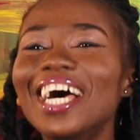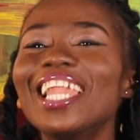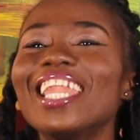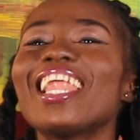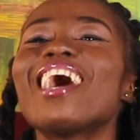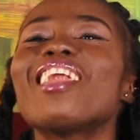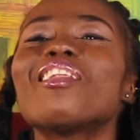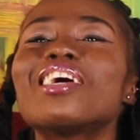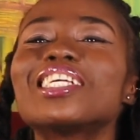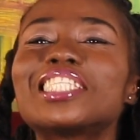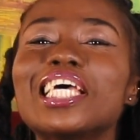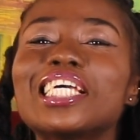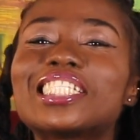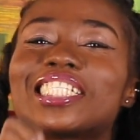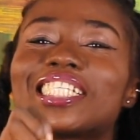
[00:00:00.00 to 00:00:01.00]
Landlord
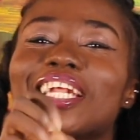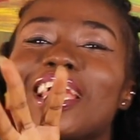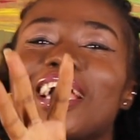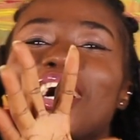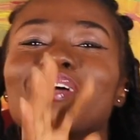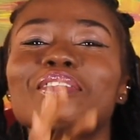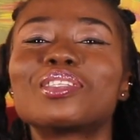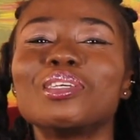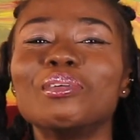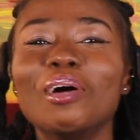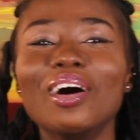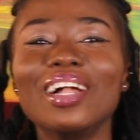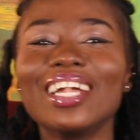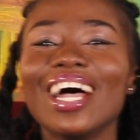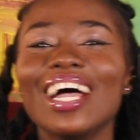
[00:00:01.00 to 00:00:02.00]
take trial, so
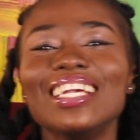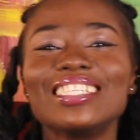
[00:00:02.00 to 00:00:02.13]
on.